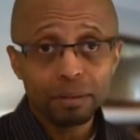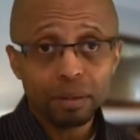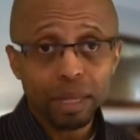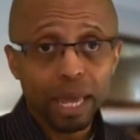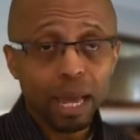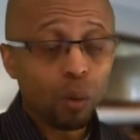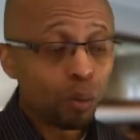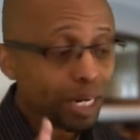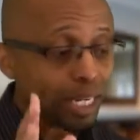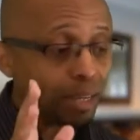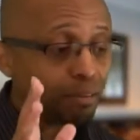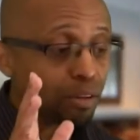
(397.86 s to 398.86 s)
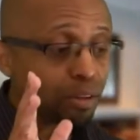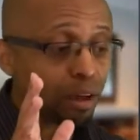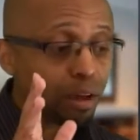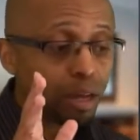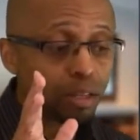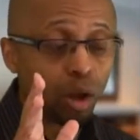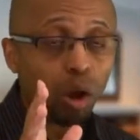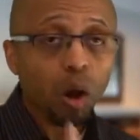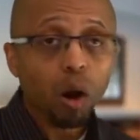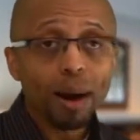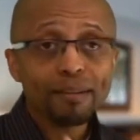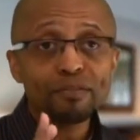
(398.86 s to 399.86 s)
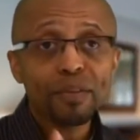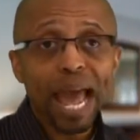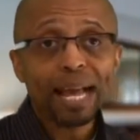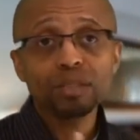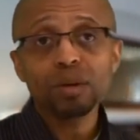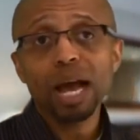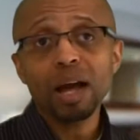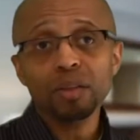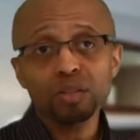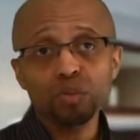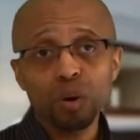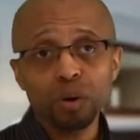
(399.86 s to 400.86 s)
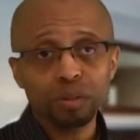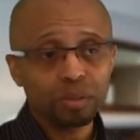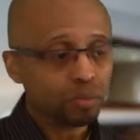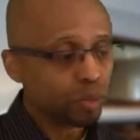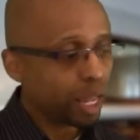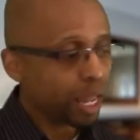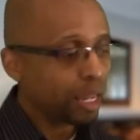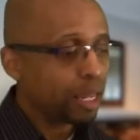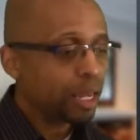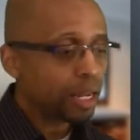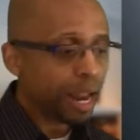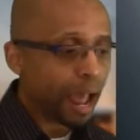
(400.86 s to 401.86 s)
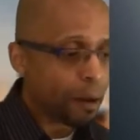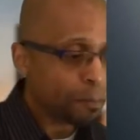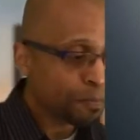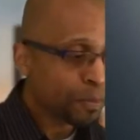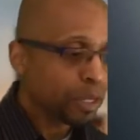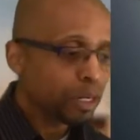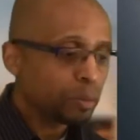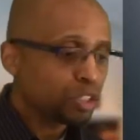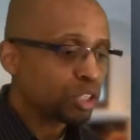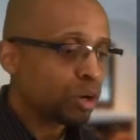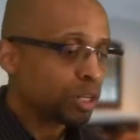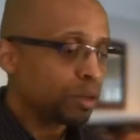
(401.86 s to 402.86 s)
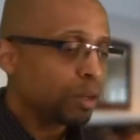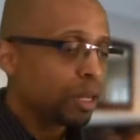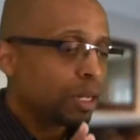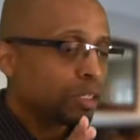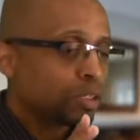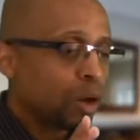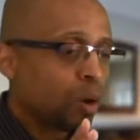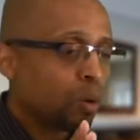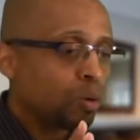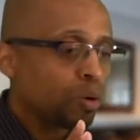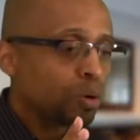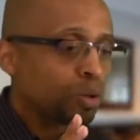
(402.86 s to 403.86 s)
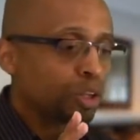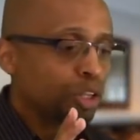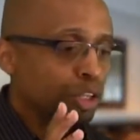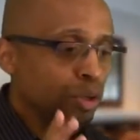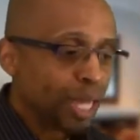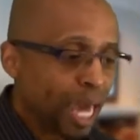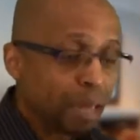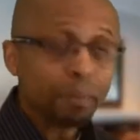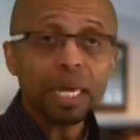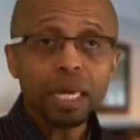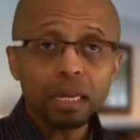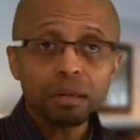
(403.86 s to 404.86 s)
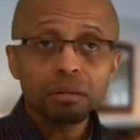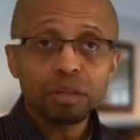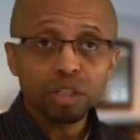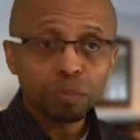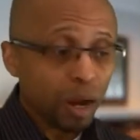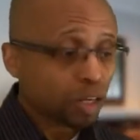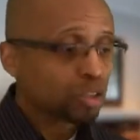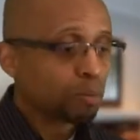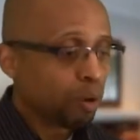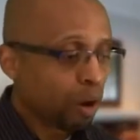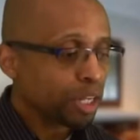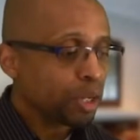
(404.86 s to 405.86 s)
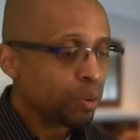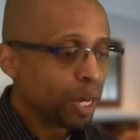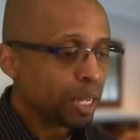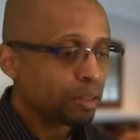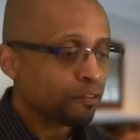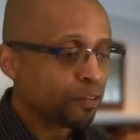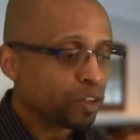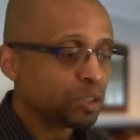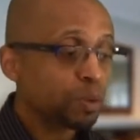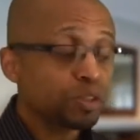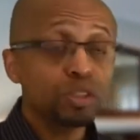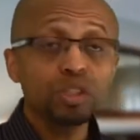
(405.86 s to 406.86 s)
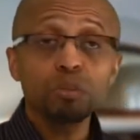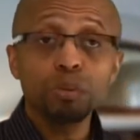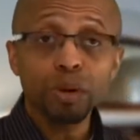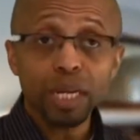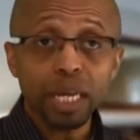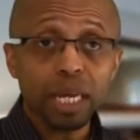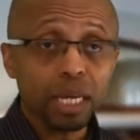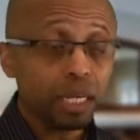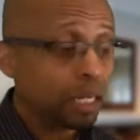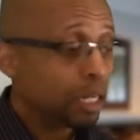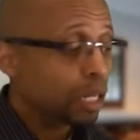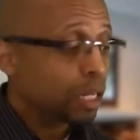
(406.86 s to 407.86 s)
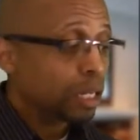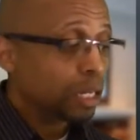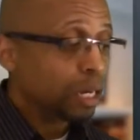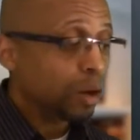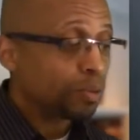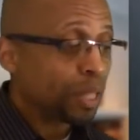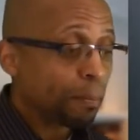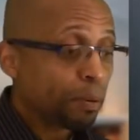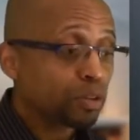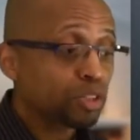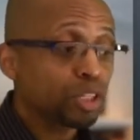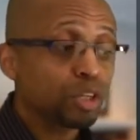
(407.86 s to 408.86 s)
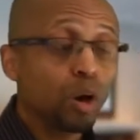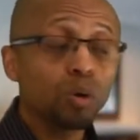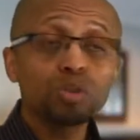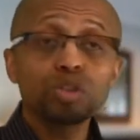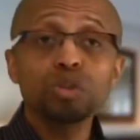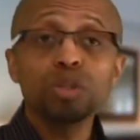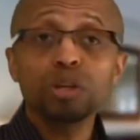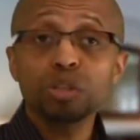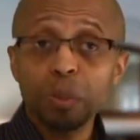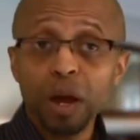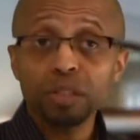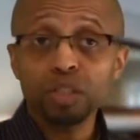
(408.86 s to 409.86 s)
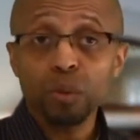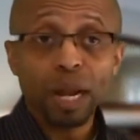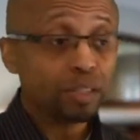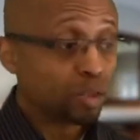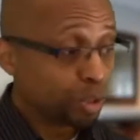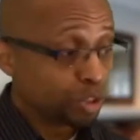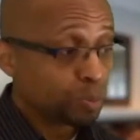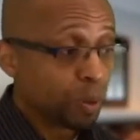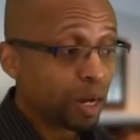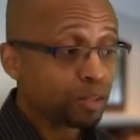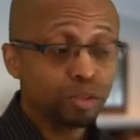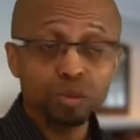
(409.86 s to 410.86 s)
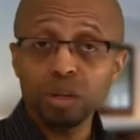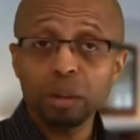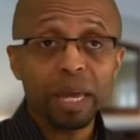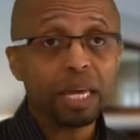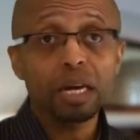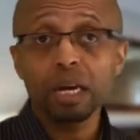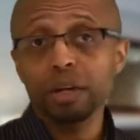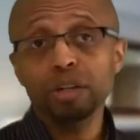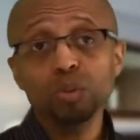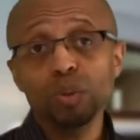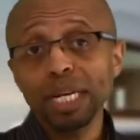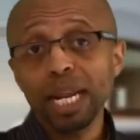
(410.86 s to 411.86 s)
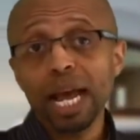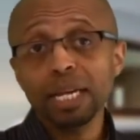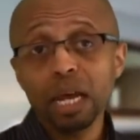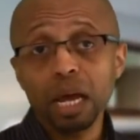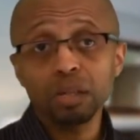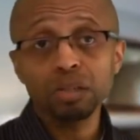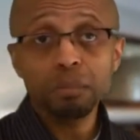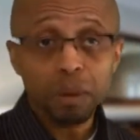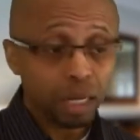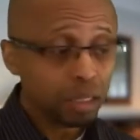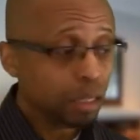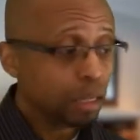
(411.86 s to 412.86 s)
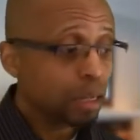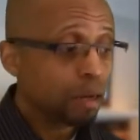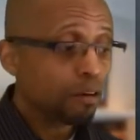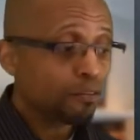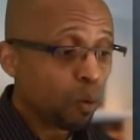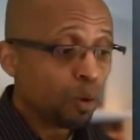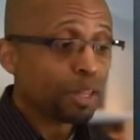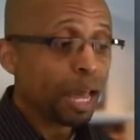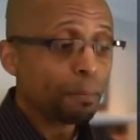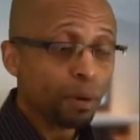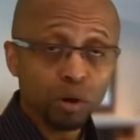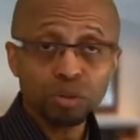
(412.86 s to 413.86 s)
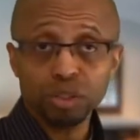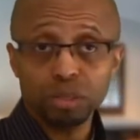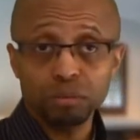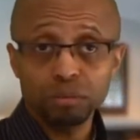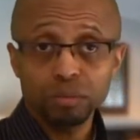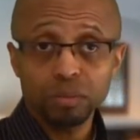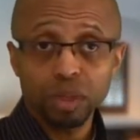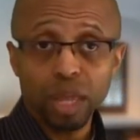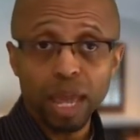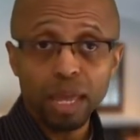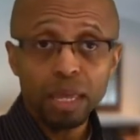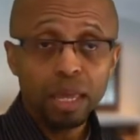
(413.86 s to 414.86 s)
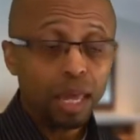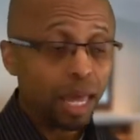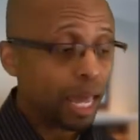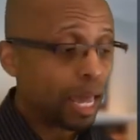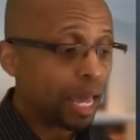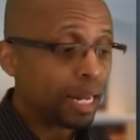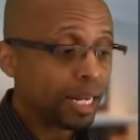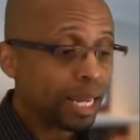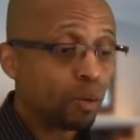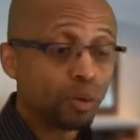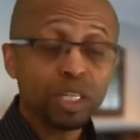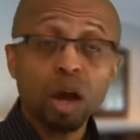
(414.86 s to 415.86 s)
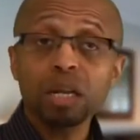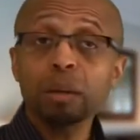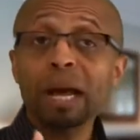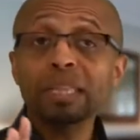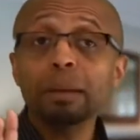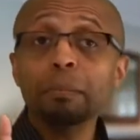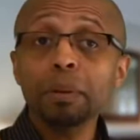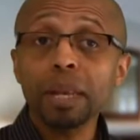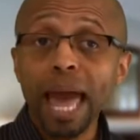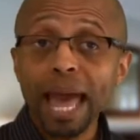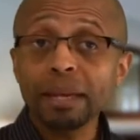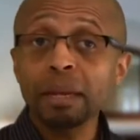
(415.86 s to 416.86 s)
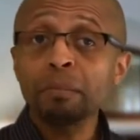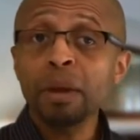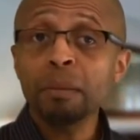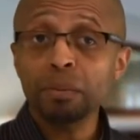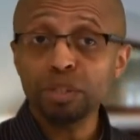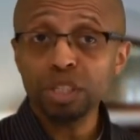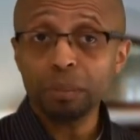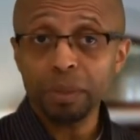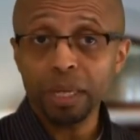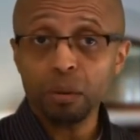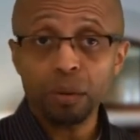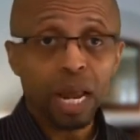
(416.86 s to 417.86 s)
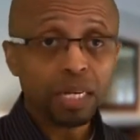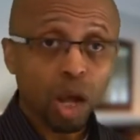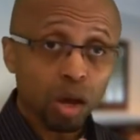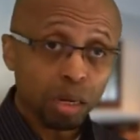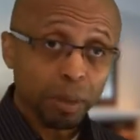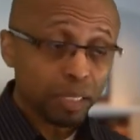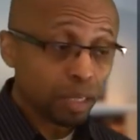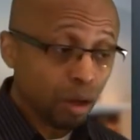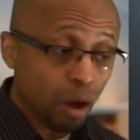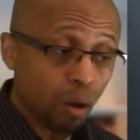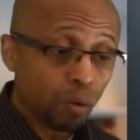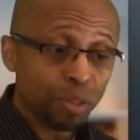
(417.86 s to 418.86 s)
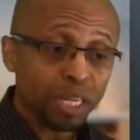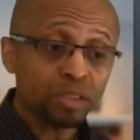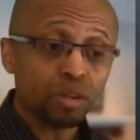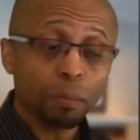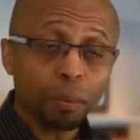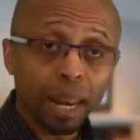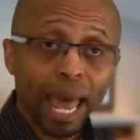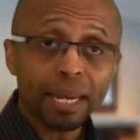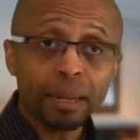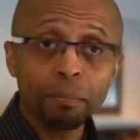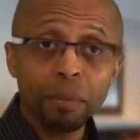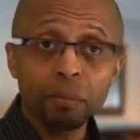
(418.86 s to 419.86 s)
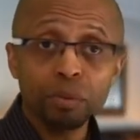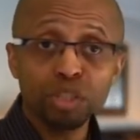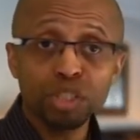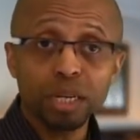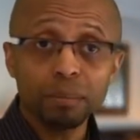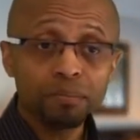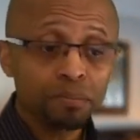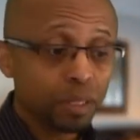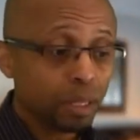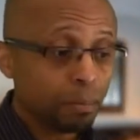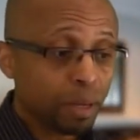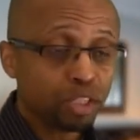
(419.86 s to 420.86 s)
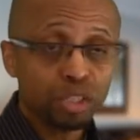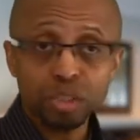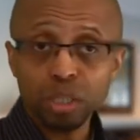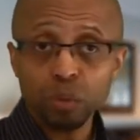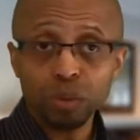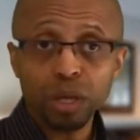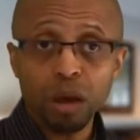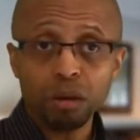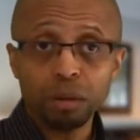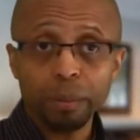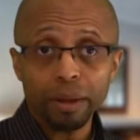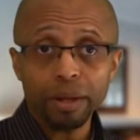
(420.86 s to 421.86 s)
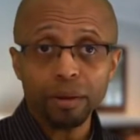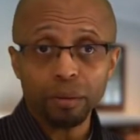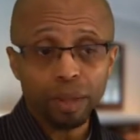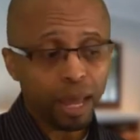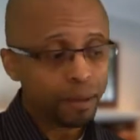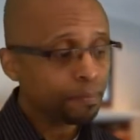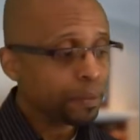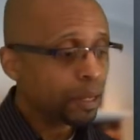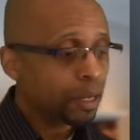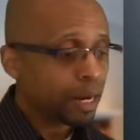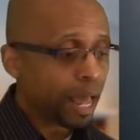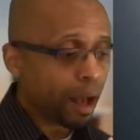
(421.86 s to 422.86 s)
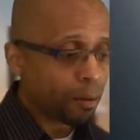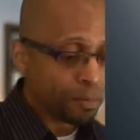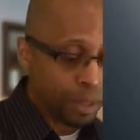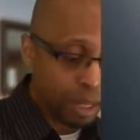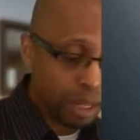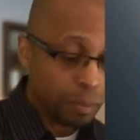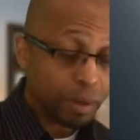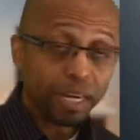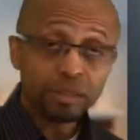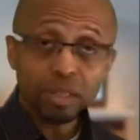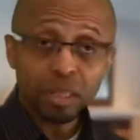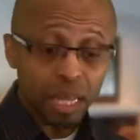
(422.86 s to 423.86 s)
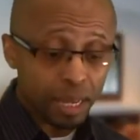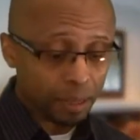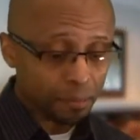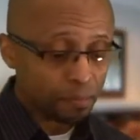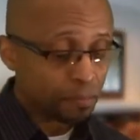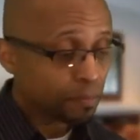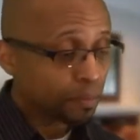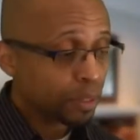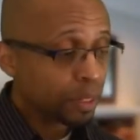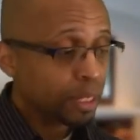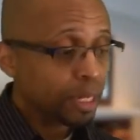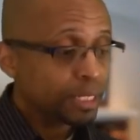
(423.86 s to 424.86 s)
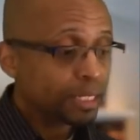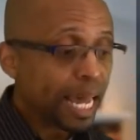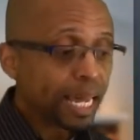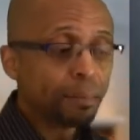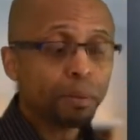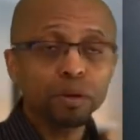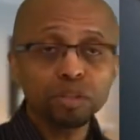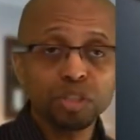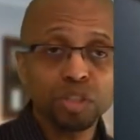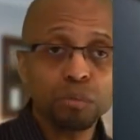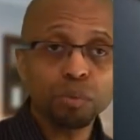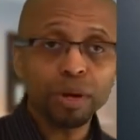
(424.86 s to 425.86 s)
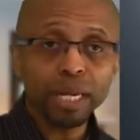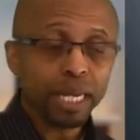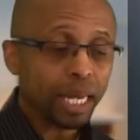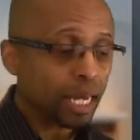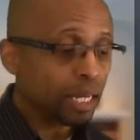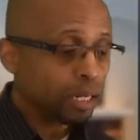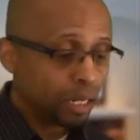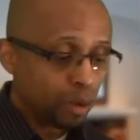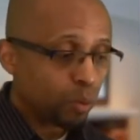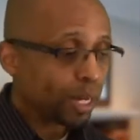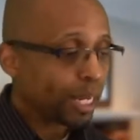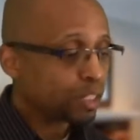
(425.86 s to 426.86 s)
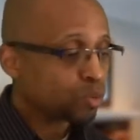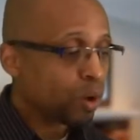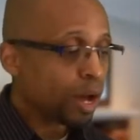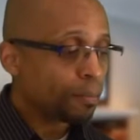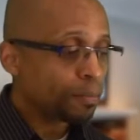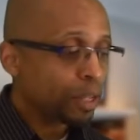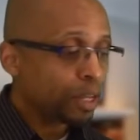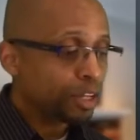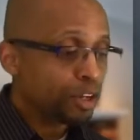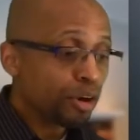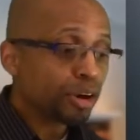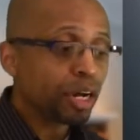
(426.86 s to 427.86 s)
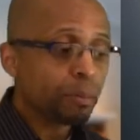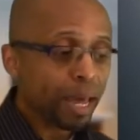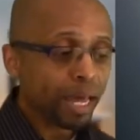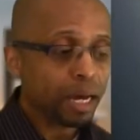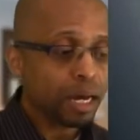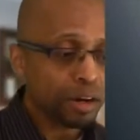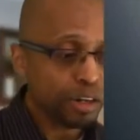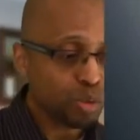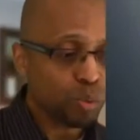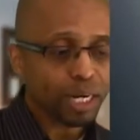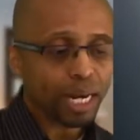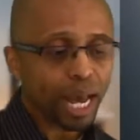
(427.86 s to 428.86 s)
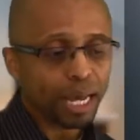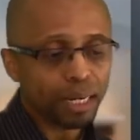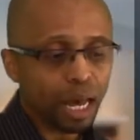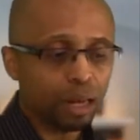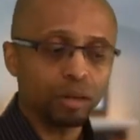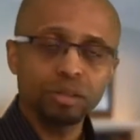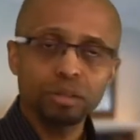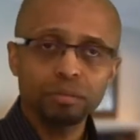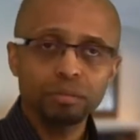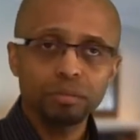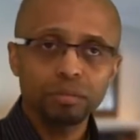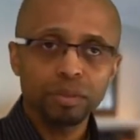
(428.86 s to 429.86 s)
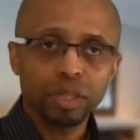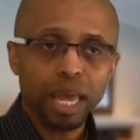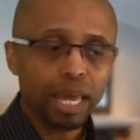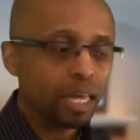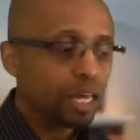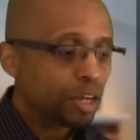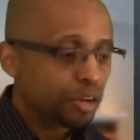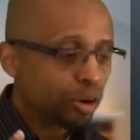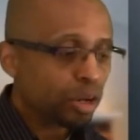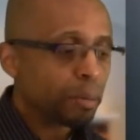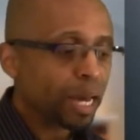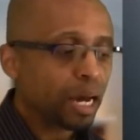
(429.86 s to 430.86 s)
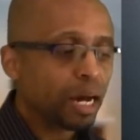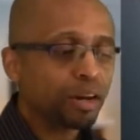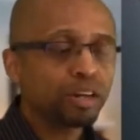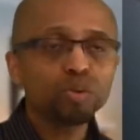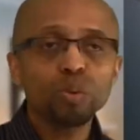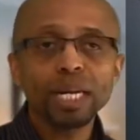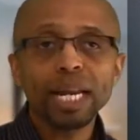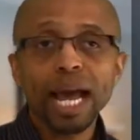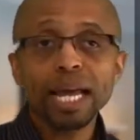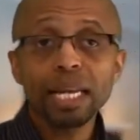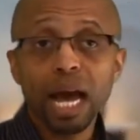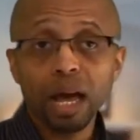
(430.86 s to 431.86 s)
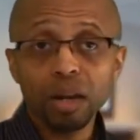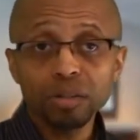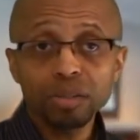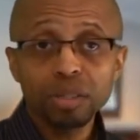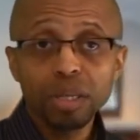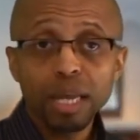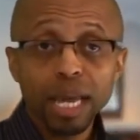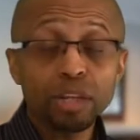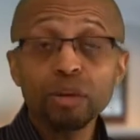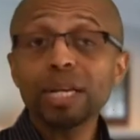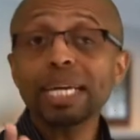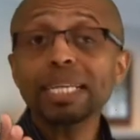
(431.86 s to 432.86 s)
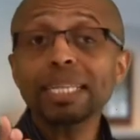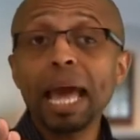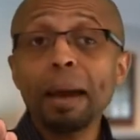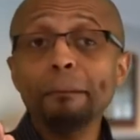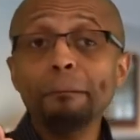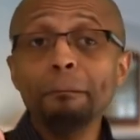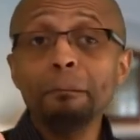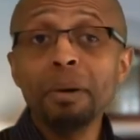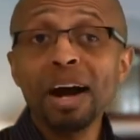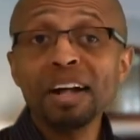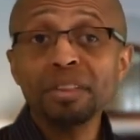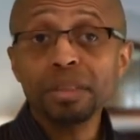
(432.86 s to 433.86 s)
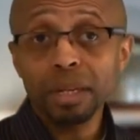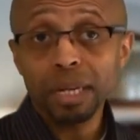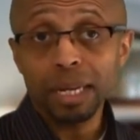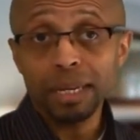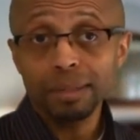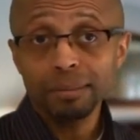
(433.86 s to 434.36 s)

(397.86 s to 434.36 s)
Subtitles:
okay? I want to give you the hard facts on how this works, okay? Now, let me show you. So you came in, your sponsor brought you in, the first person you bring in, that person goes to your sponsor, right? So your sponsor is going to make $129 a month for that person, okay? And again, we're talking about the platinum membership again. We're not talking about the gold. These are platinum membership commissions that we're talking here, okay? Now, but here's the thing. Second person you bring in, well, guess what? You're going to make $129, okay? You're going to make $129, and you're going to get that monthly.